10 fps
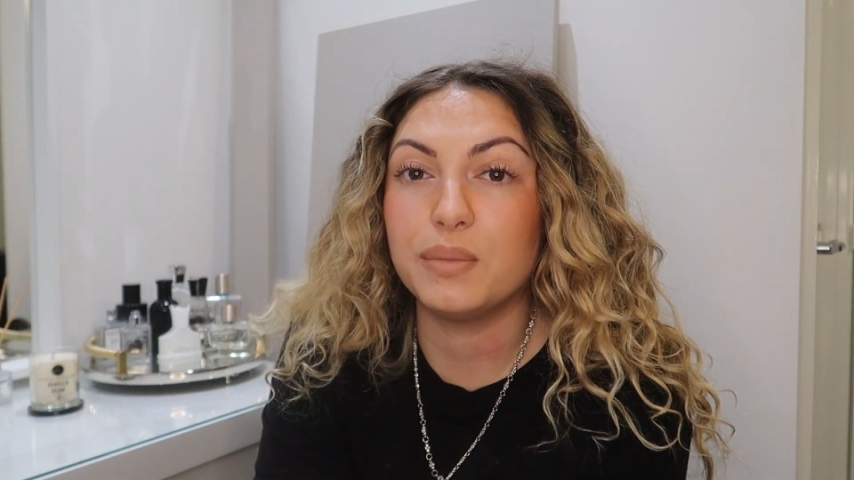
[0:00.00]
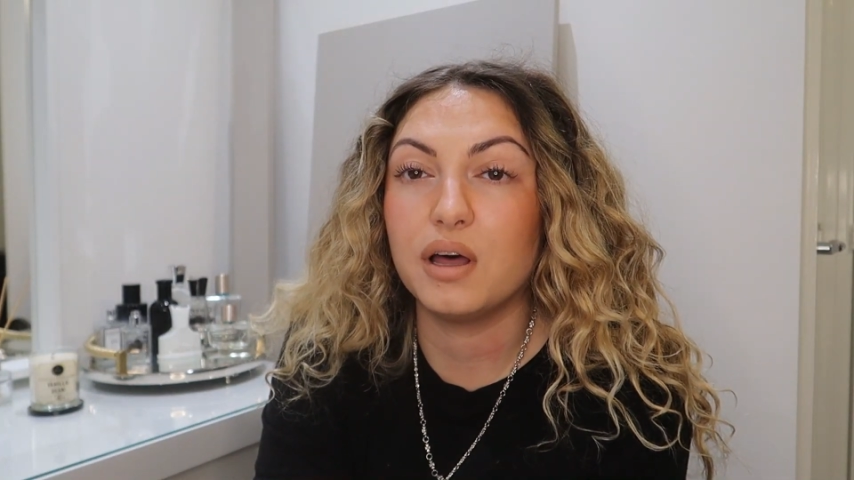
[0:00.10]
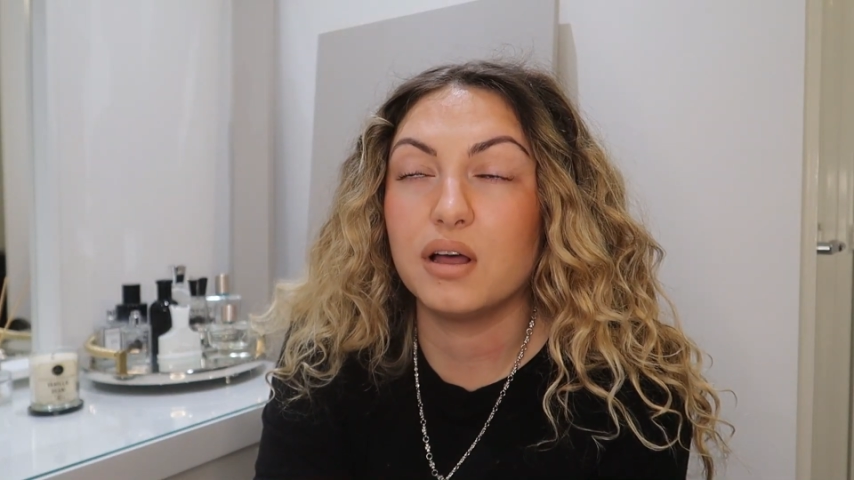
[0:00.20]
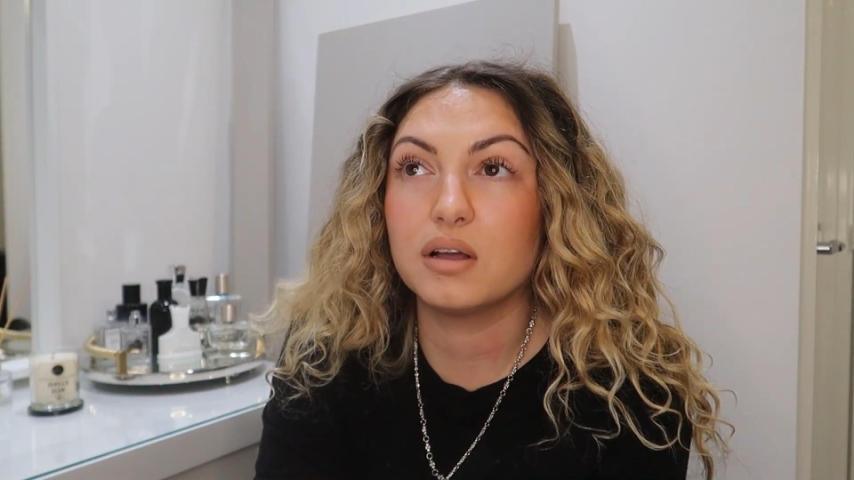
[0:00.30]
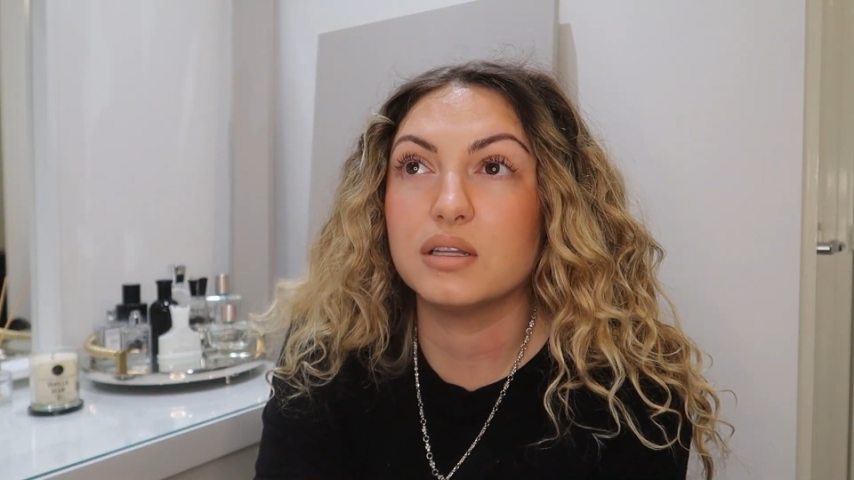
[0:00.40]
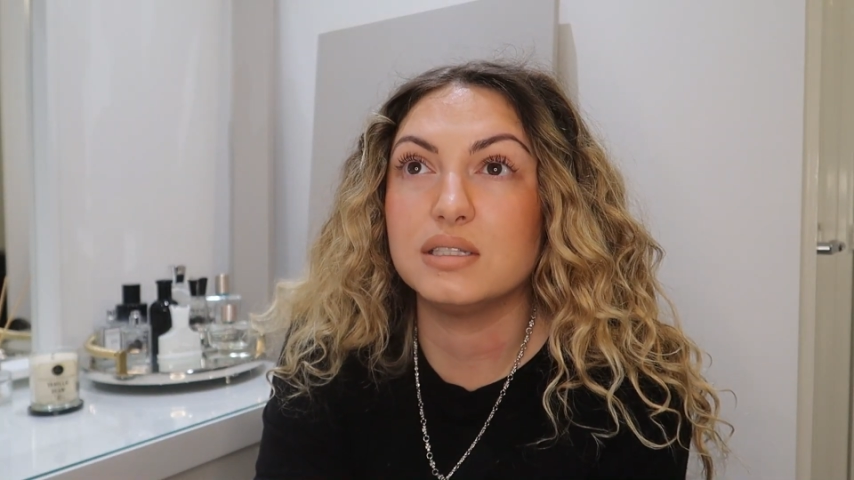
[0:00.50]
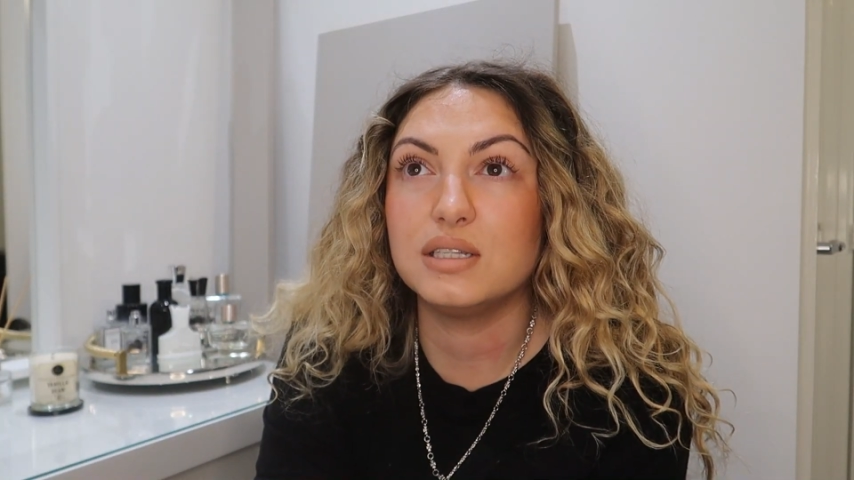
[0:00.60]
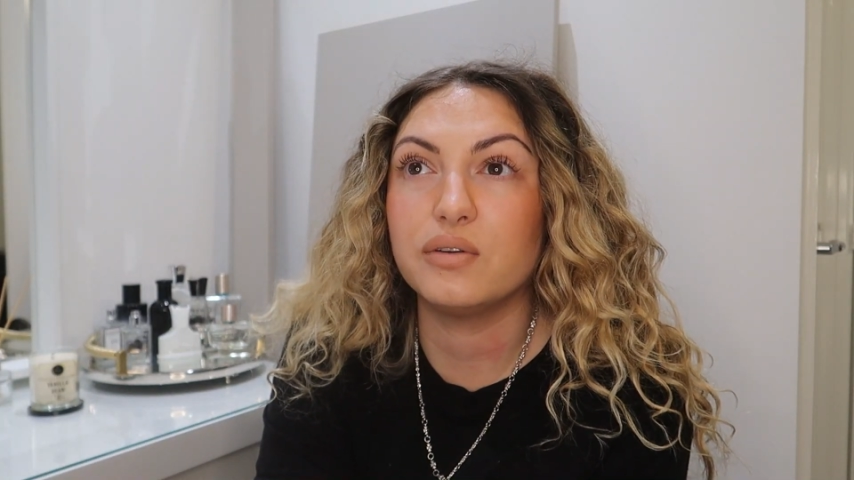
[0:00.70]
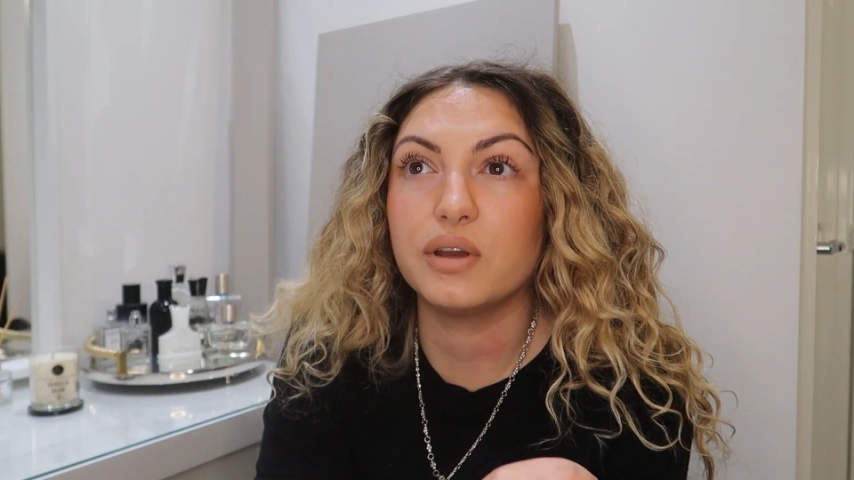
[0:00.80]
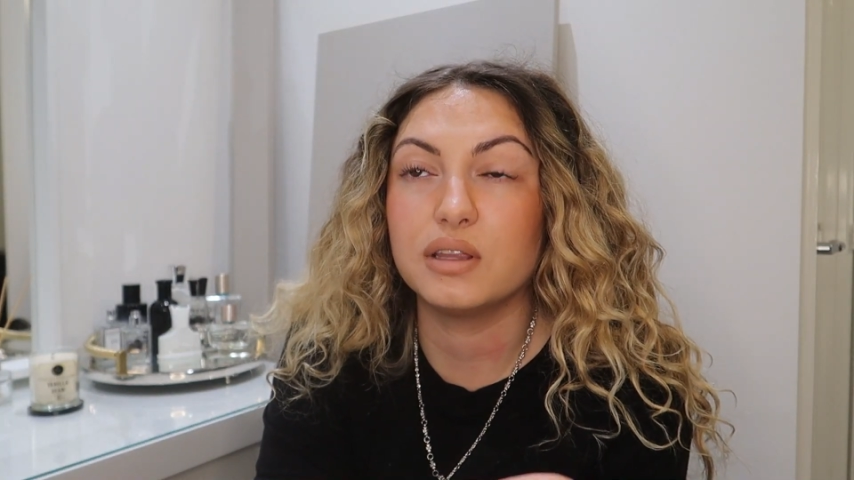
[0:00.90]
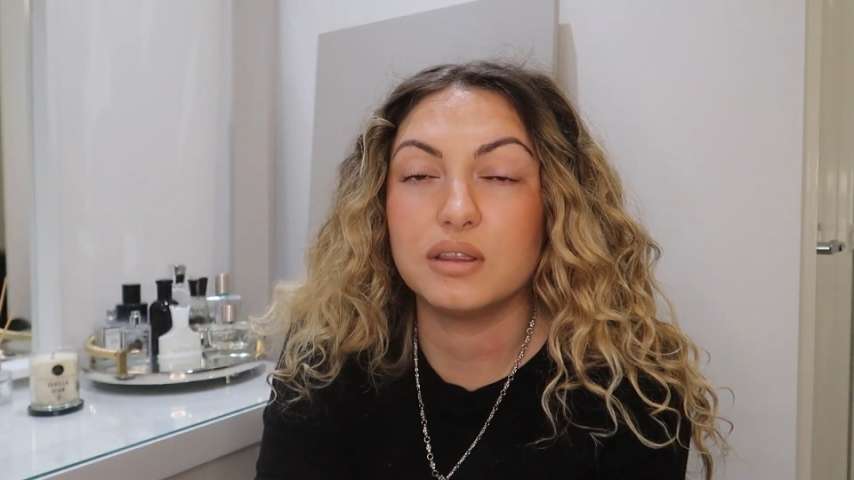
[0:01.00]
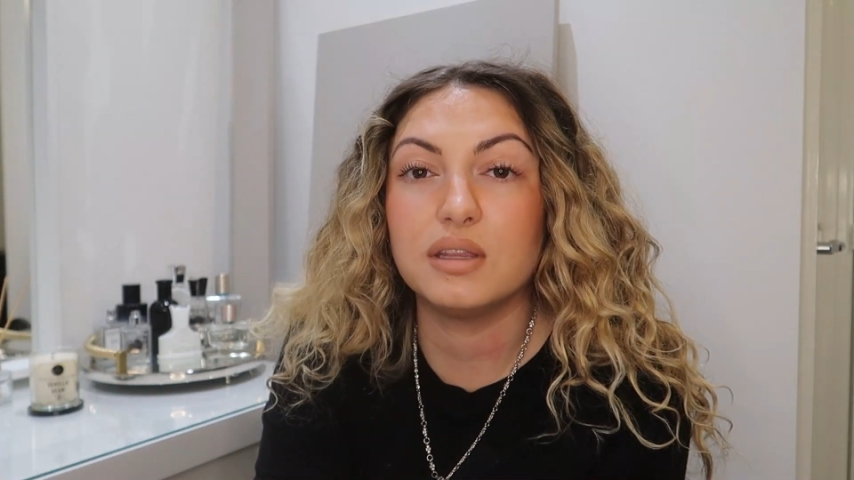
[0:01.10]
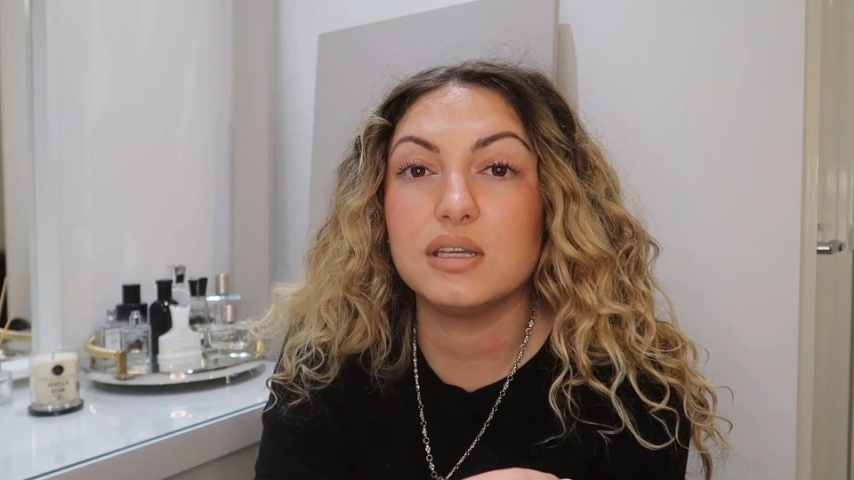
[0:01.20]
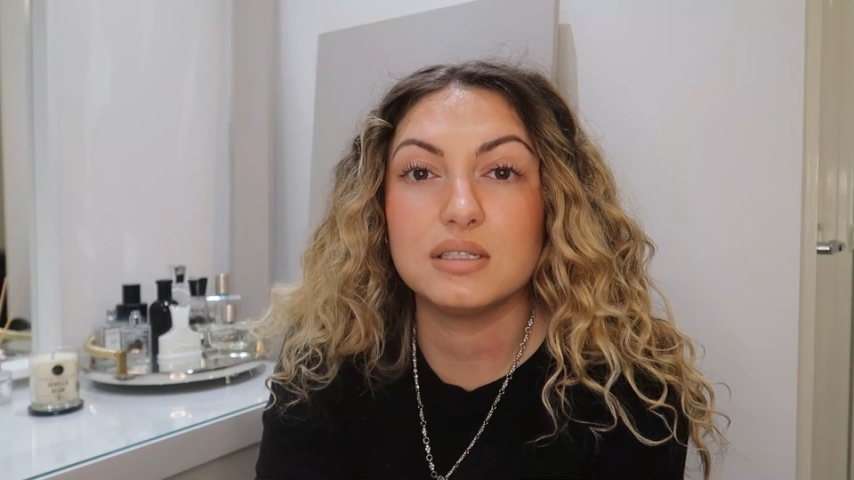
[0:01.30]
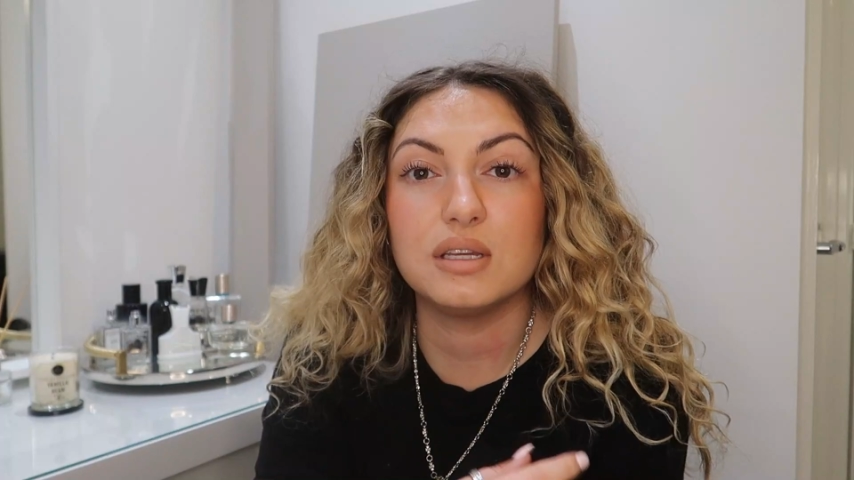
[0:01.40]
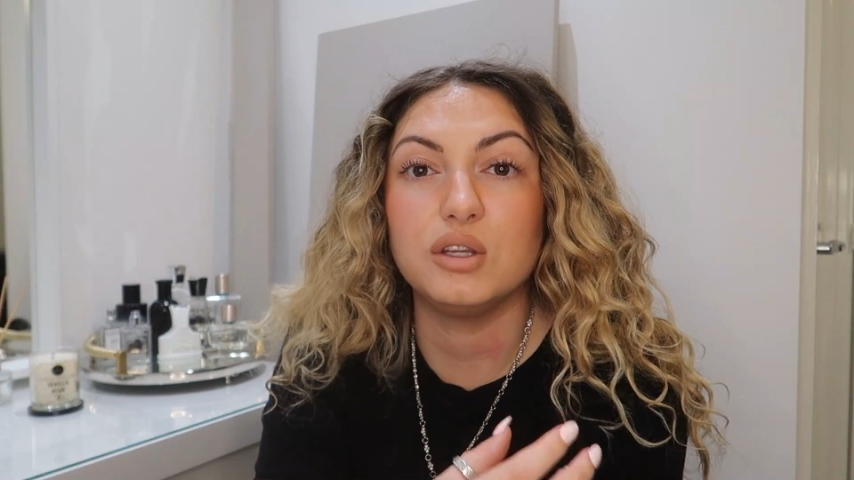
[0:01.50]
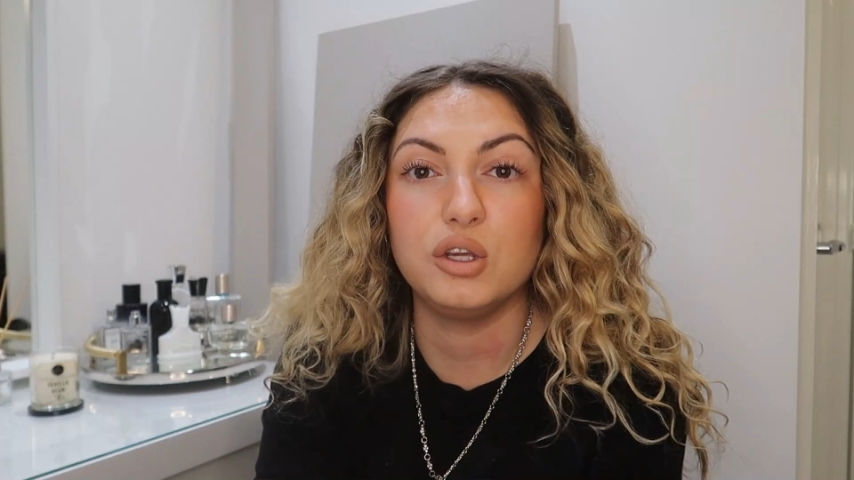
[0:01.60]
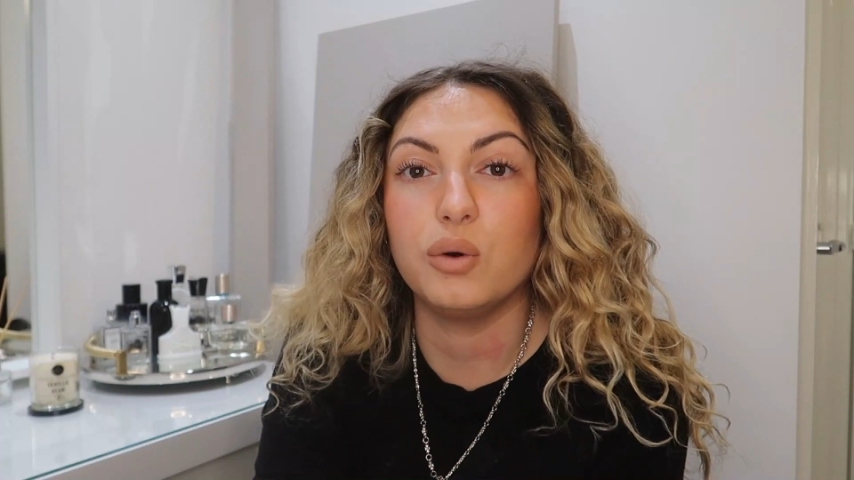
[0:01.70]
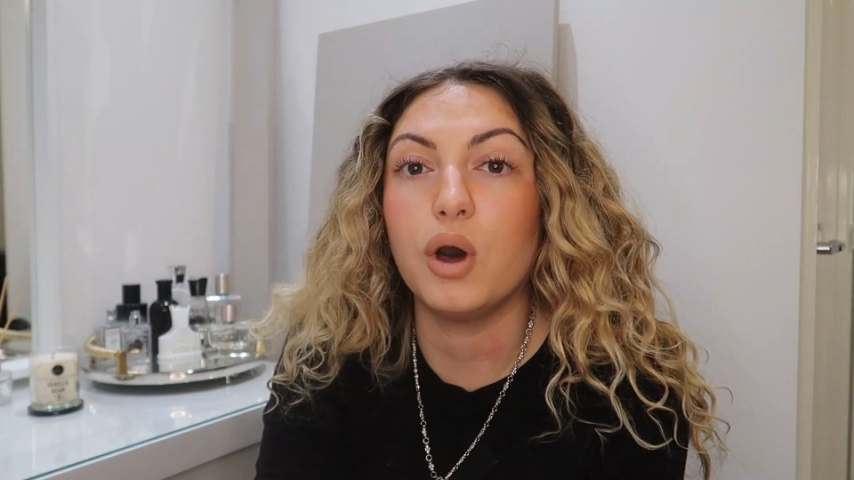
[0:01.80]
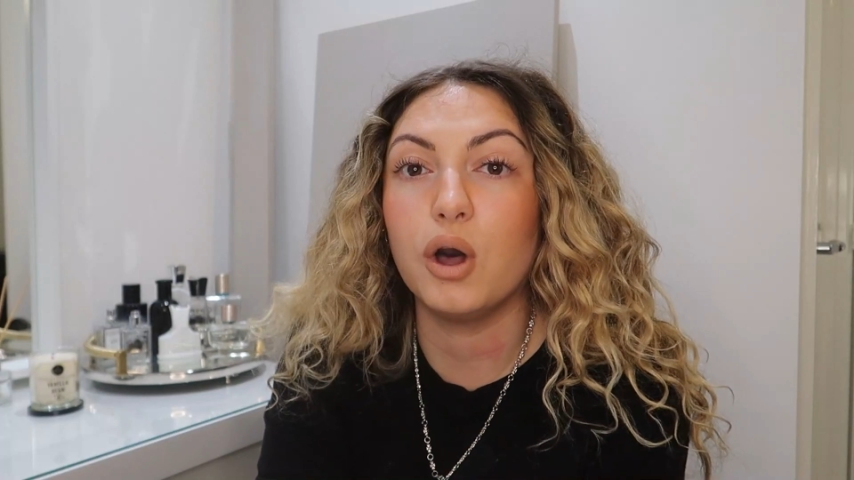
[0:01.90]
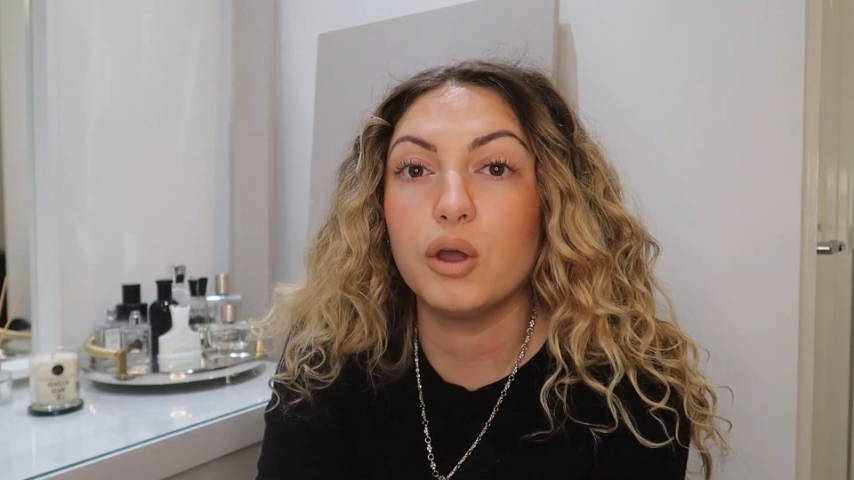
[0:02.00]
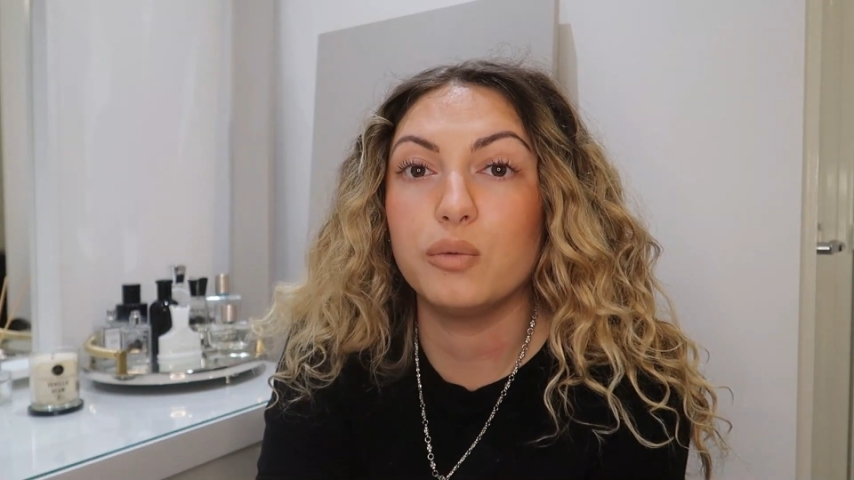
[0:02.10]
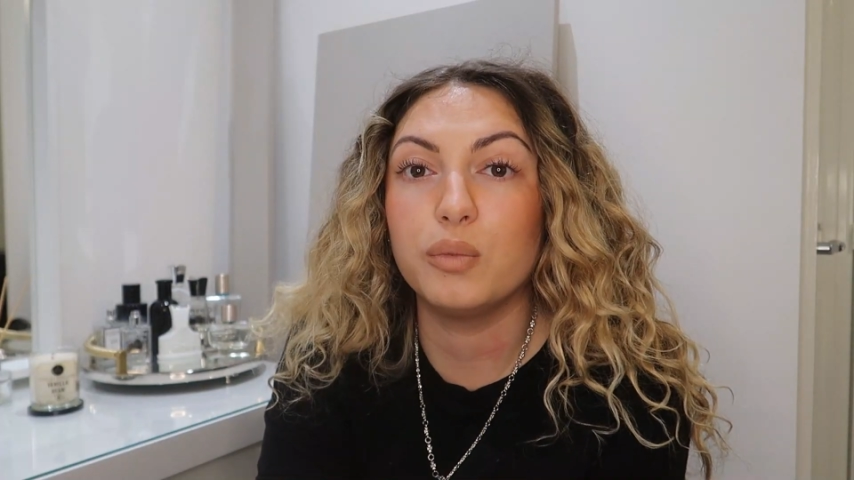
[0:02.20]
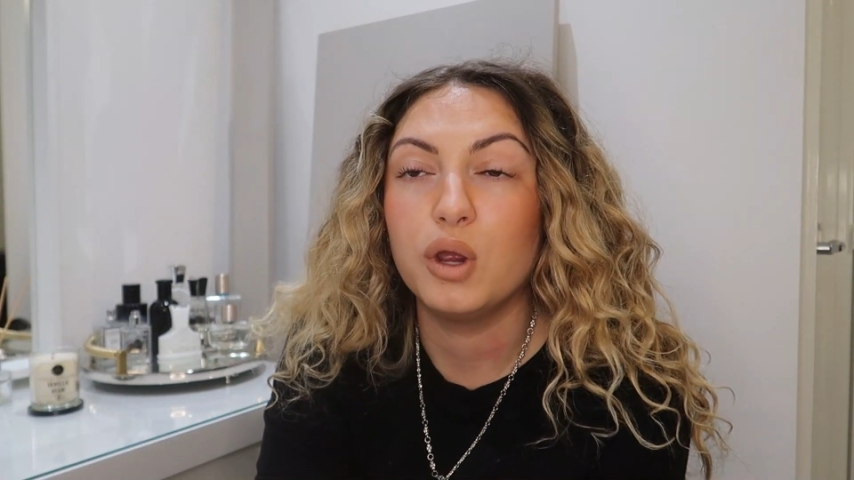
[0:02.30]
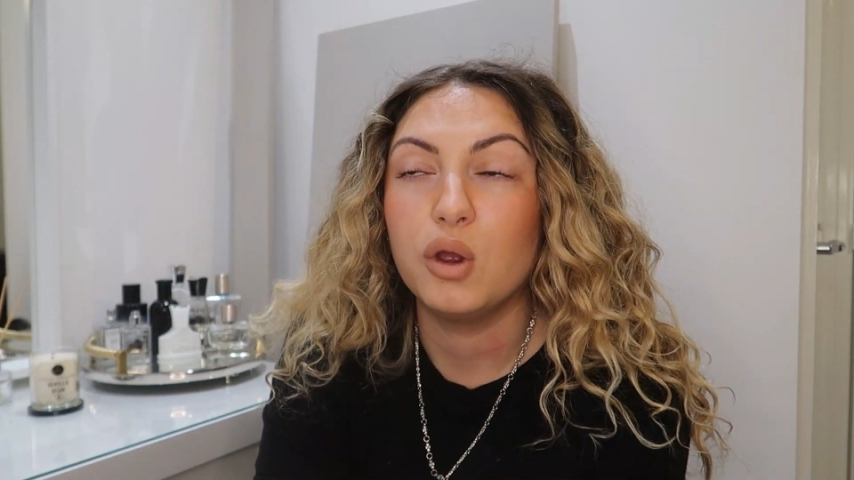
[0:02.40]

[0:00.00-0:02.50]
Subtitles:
but considering it's a new home,